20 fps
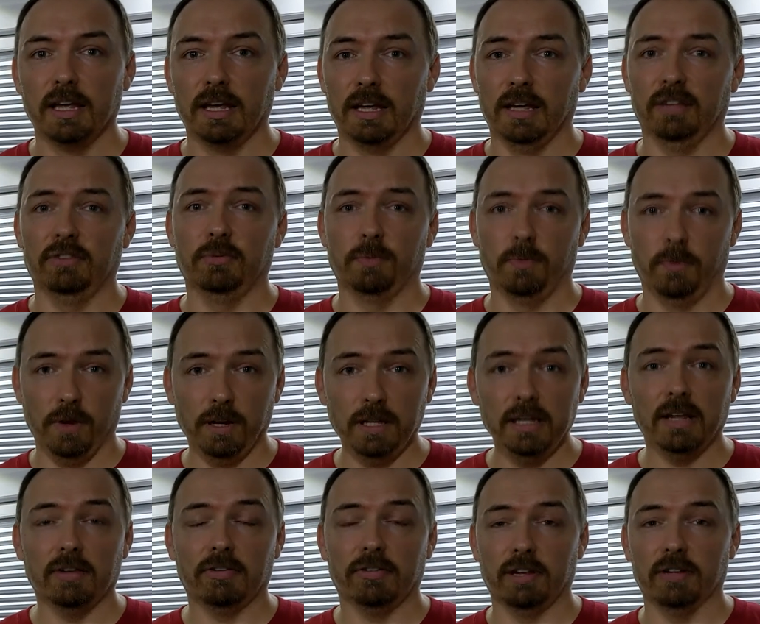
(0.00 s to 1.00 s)
It's
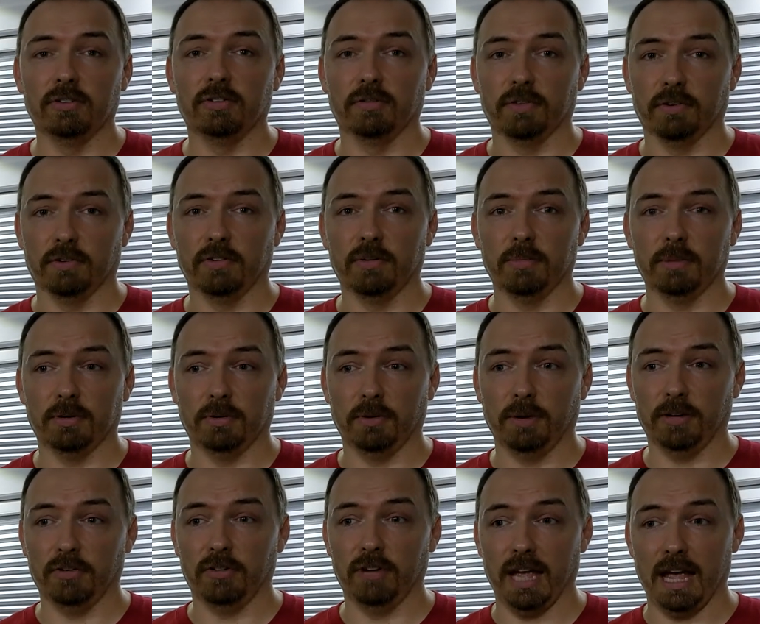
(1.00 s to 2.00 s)
really essential for someone to
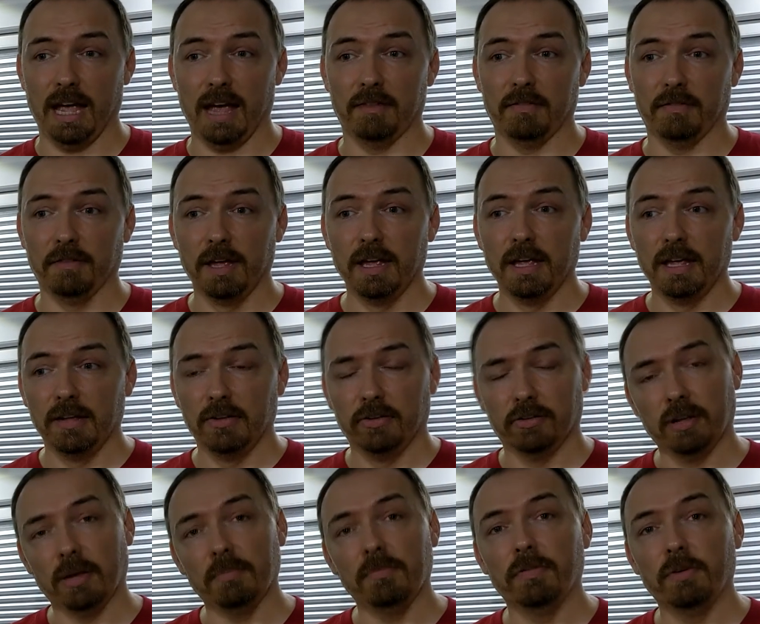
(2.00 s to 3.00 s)
actually have
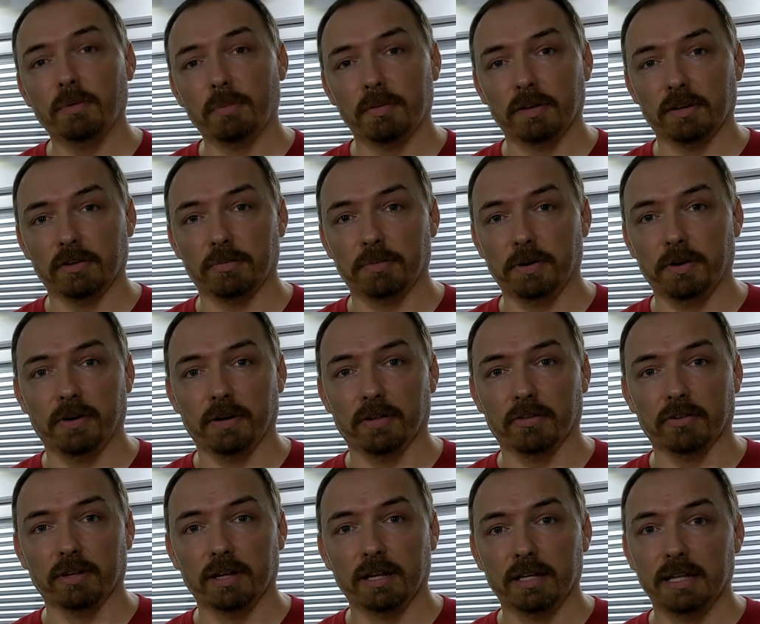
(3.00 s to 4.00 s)
some form of
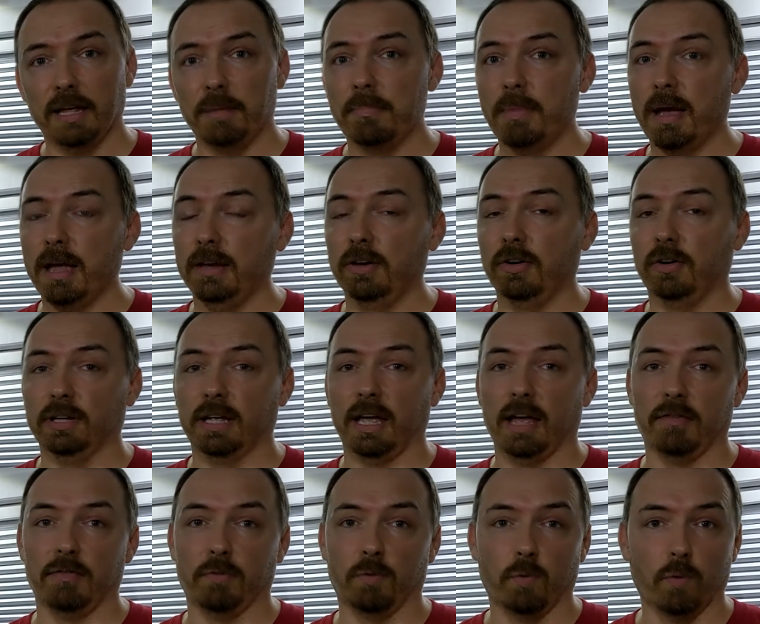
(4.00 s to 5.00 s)
experience. They may not
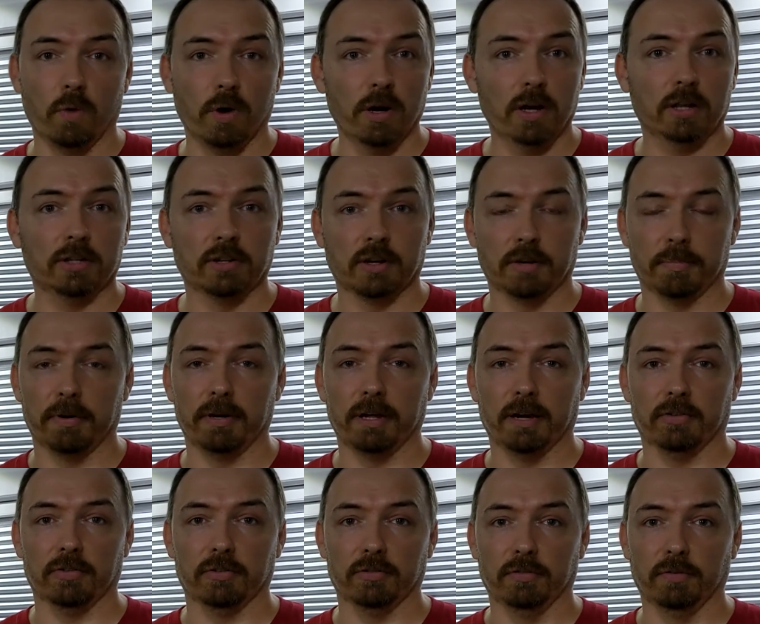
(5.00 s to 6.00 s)
have worked on a
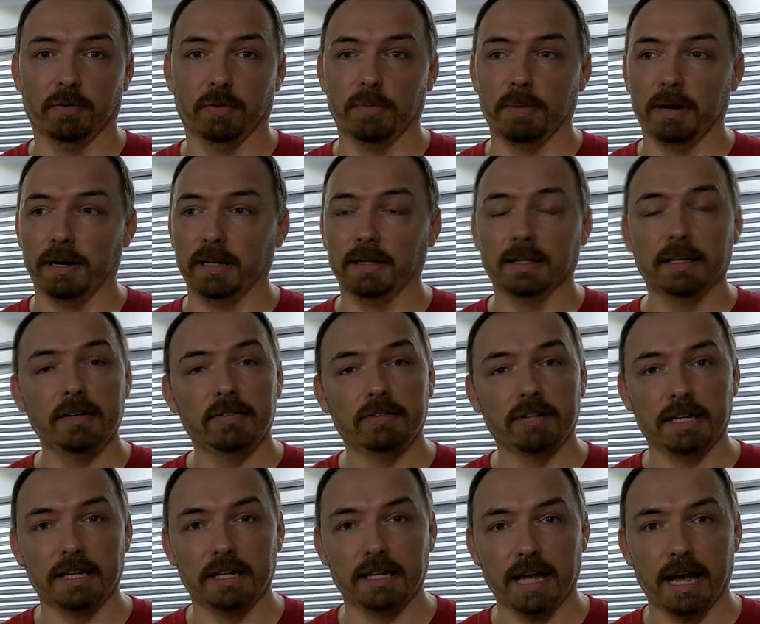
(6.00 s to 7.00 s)
production floor, but at least
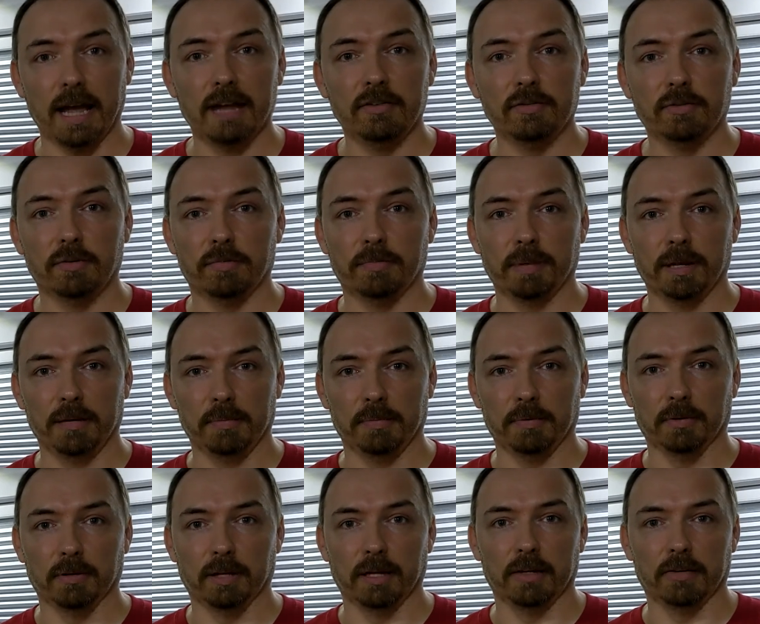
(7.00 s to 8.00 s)
engaged with
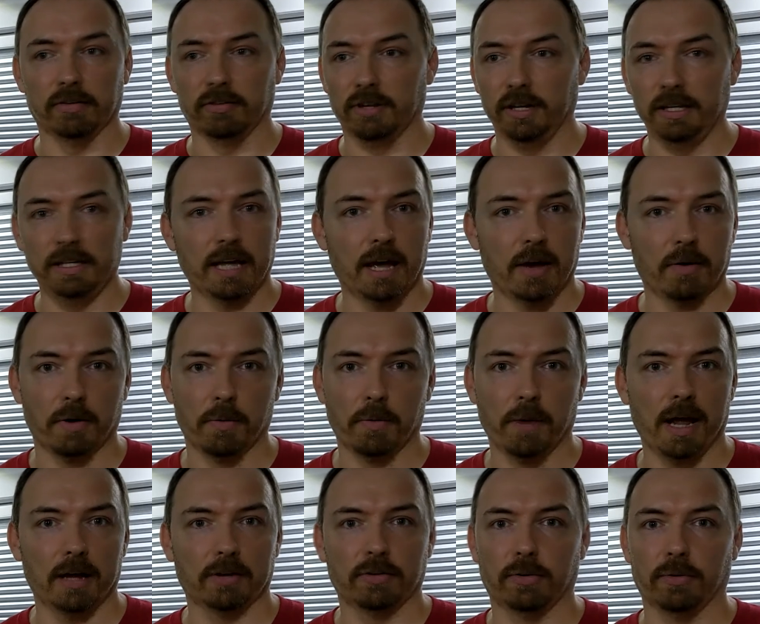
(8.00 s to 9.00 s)
people and seen how a
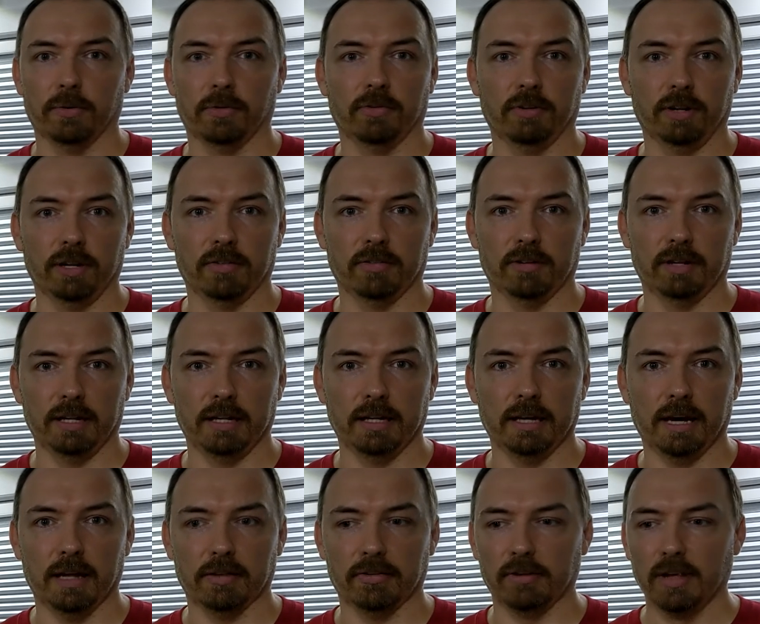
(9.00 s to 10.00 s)
router or CNC
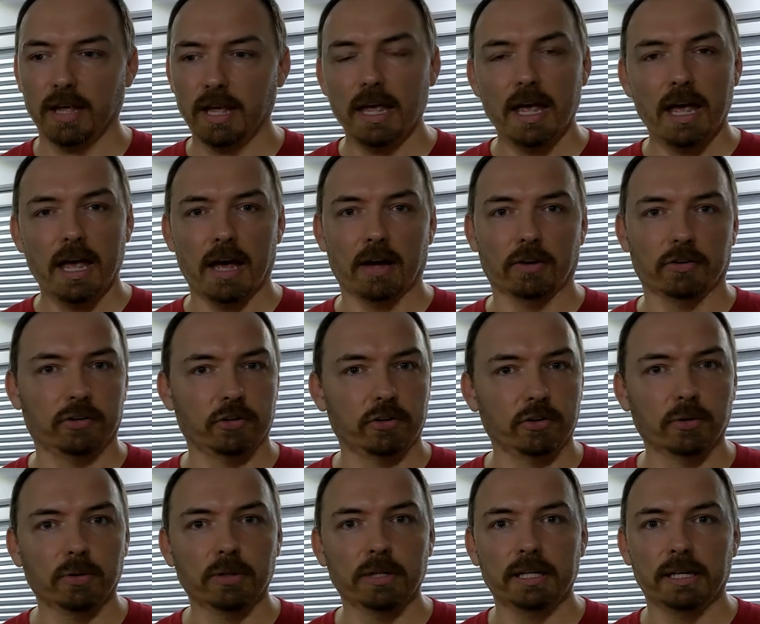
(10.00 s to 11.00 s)
cuts, how
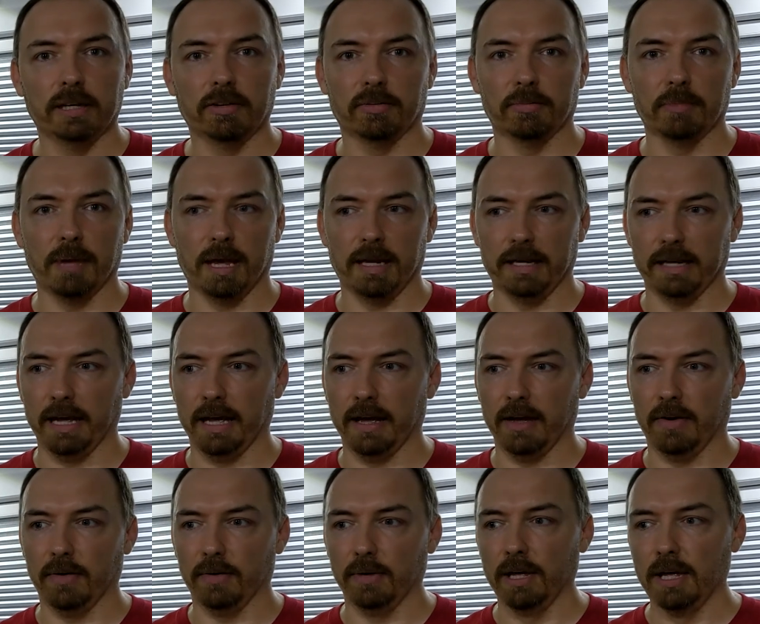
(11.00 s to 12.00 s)
tooling is made,
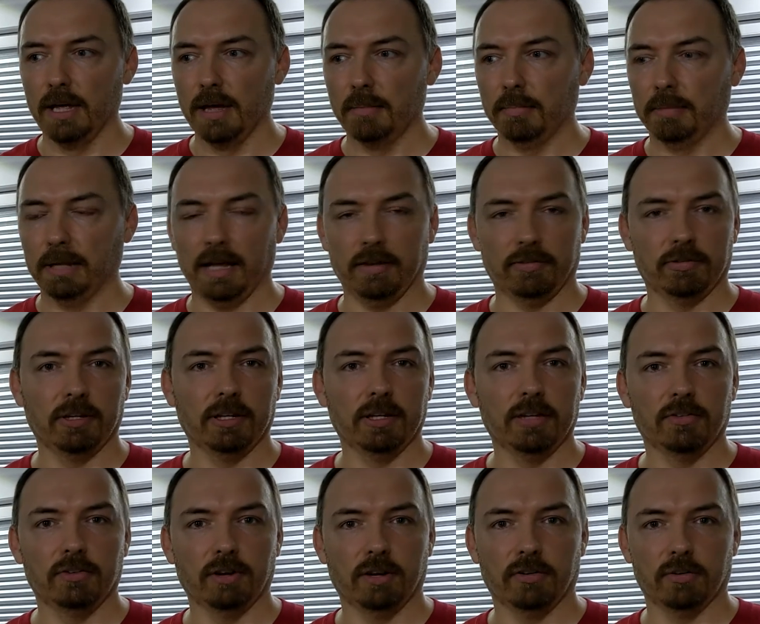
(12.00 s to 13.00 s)
how plastic
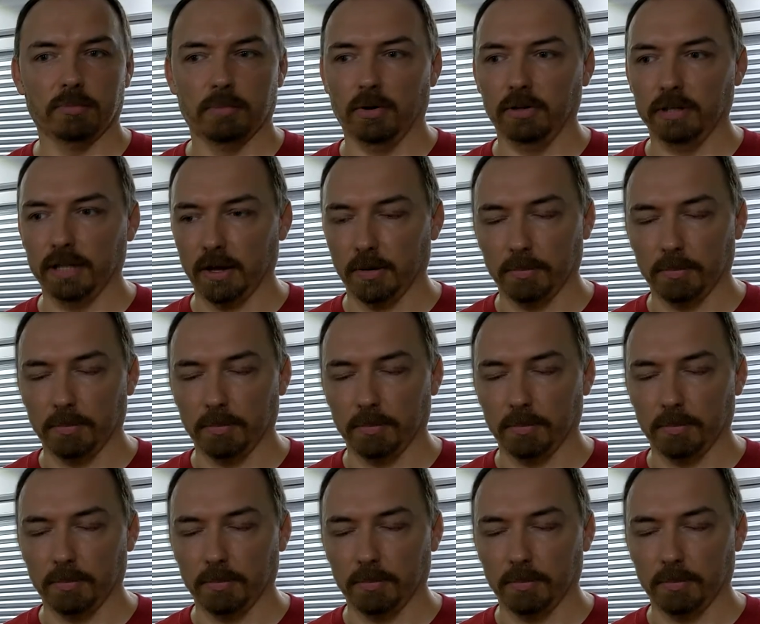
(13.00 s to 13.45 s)
injection molding, how